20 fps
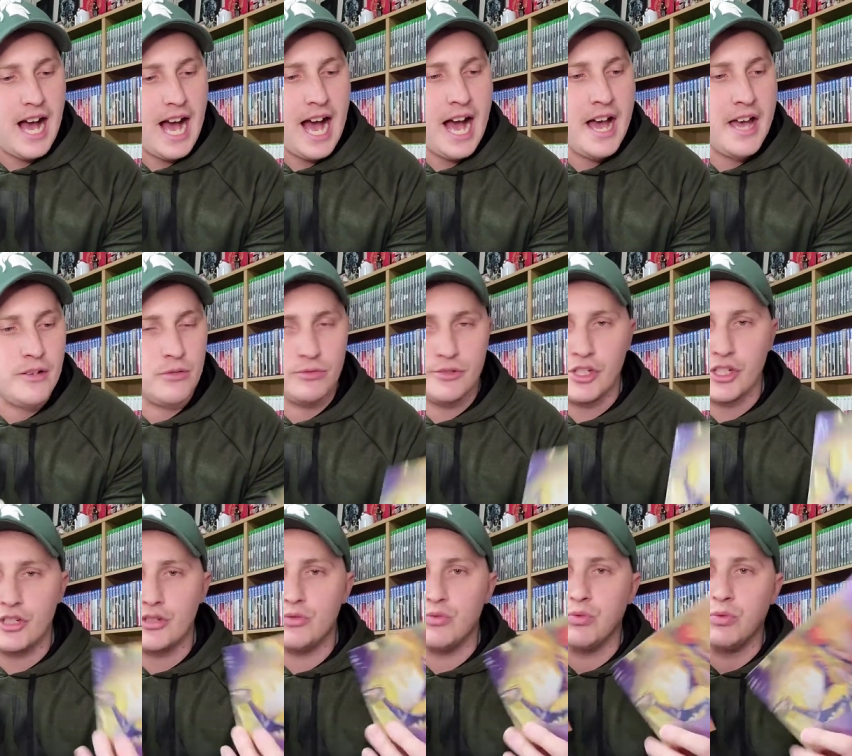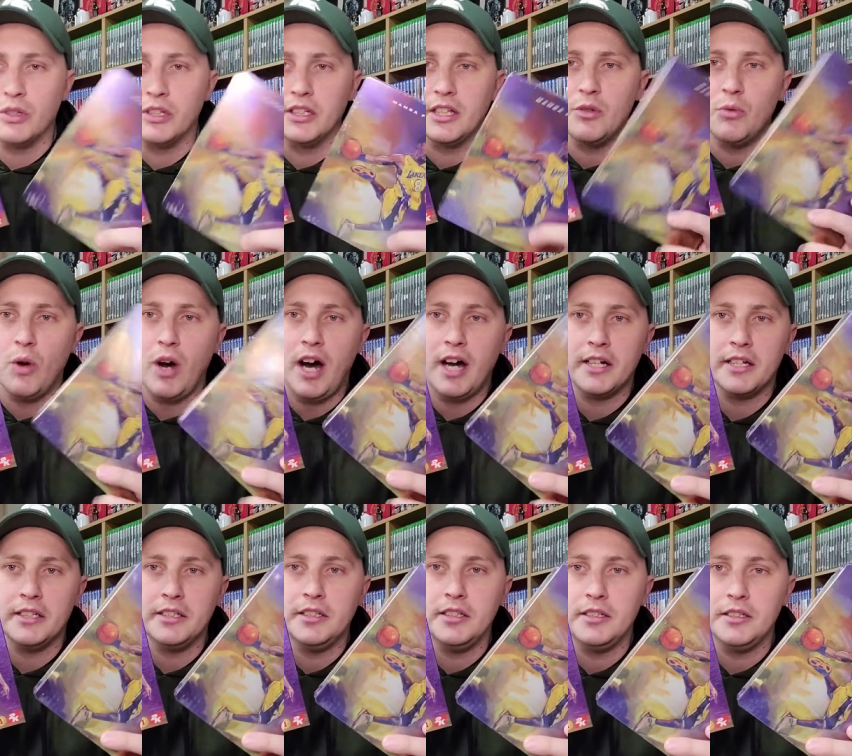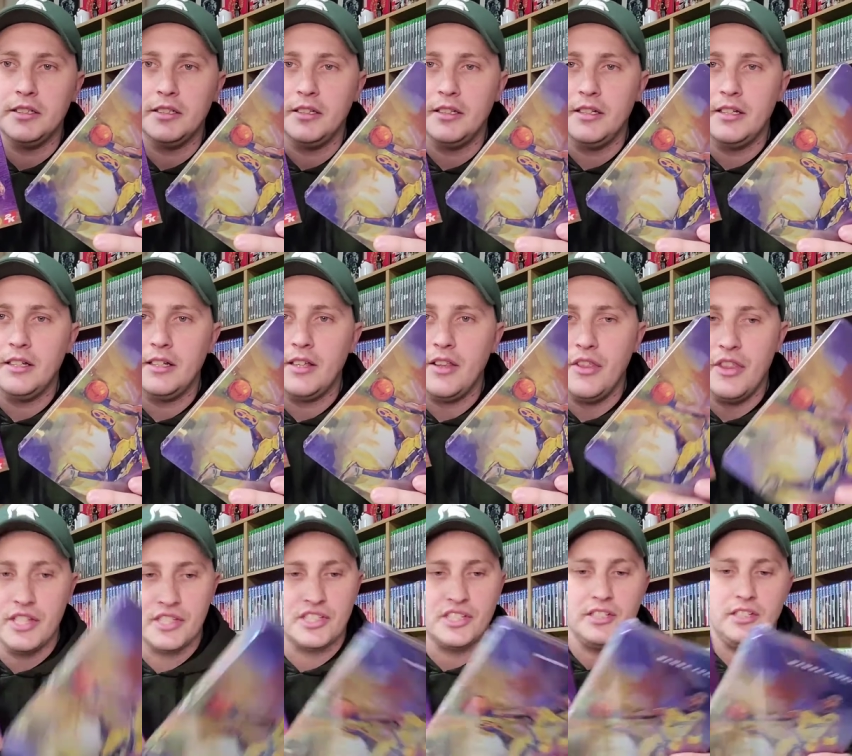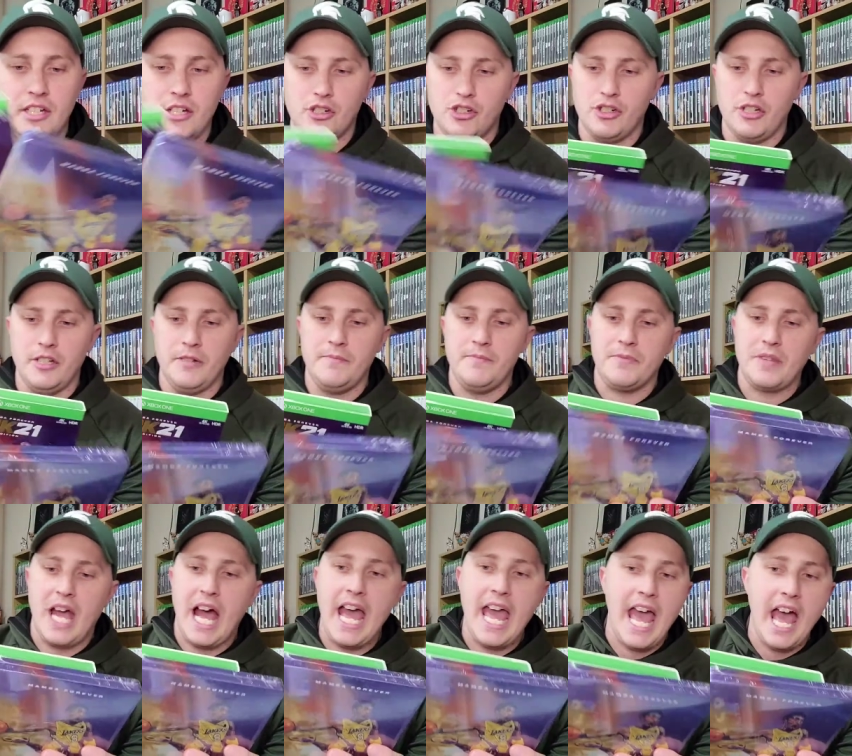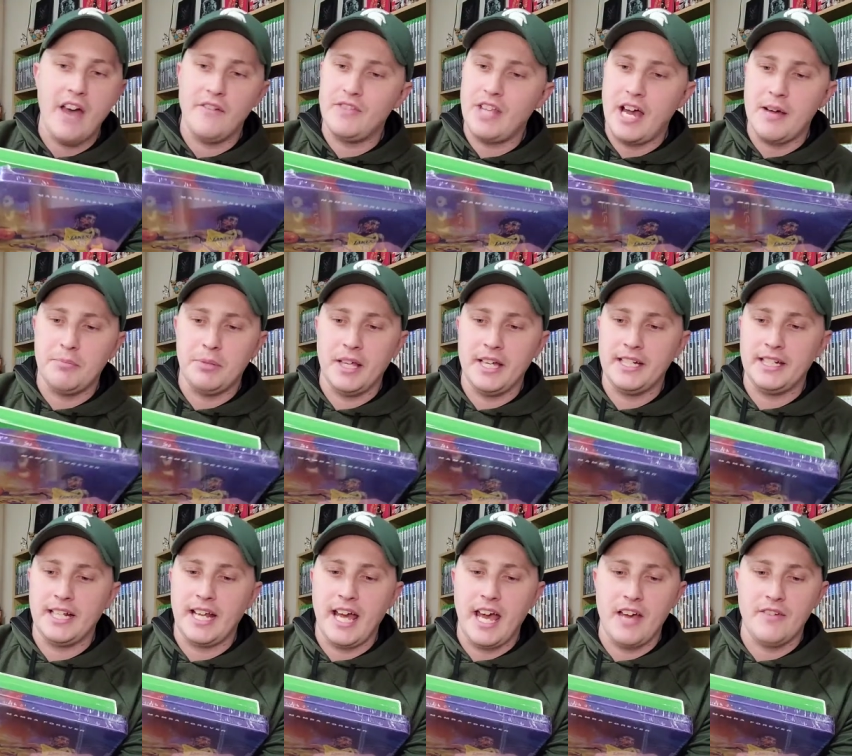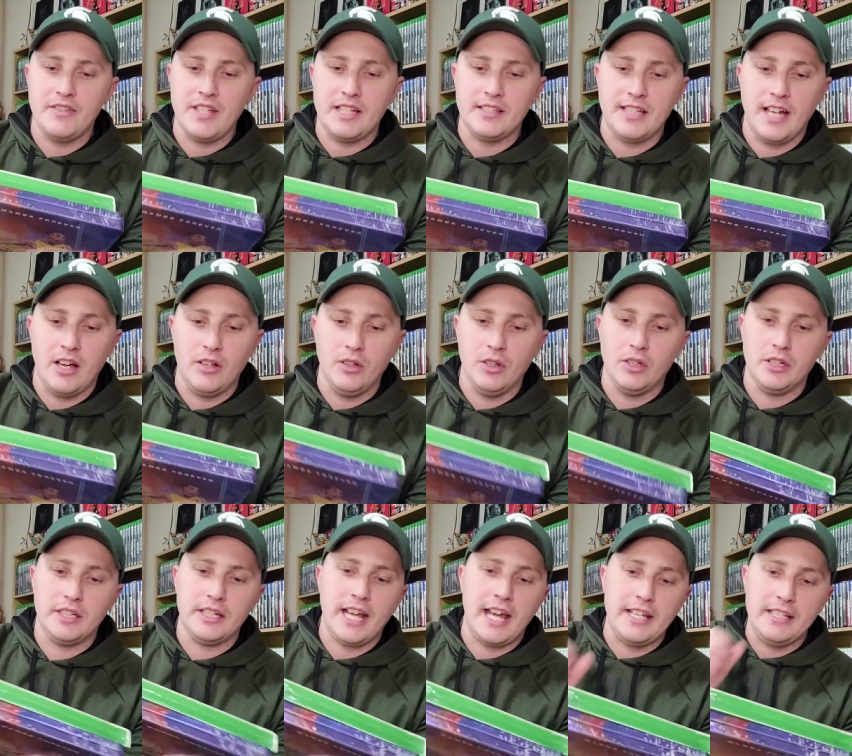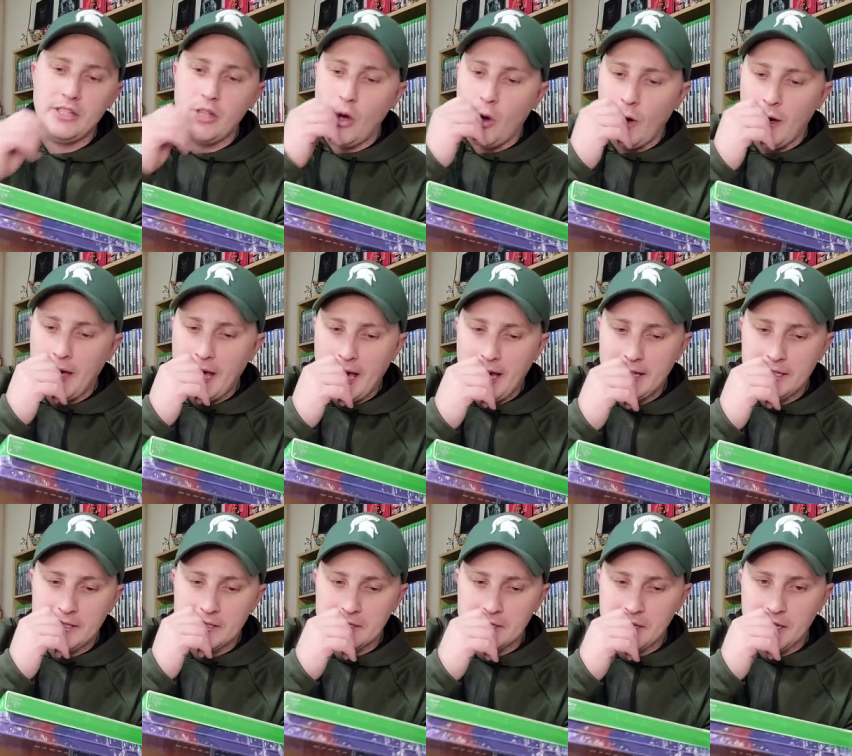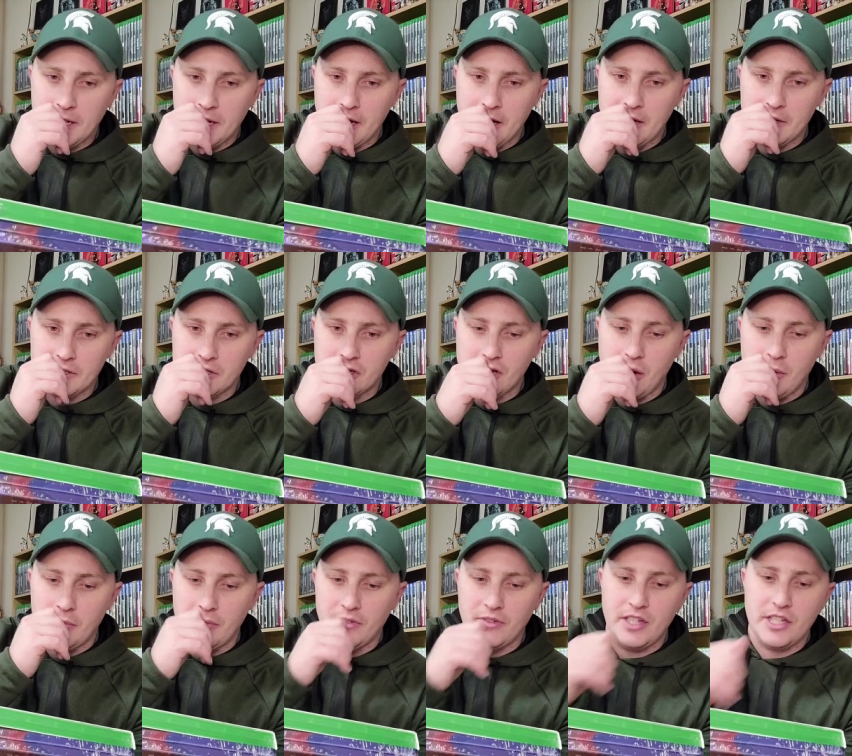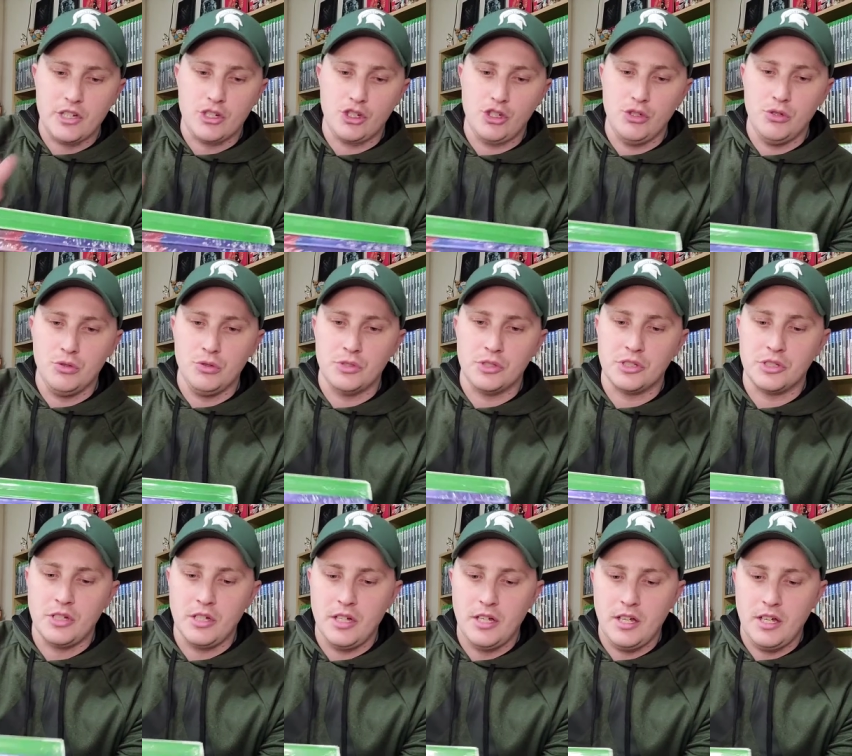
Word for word: I just really wanted this edition. I have not played it. I have not downloaded it. I know it has uh, some issues.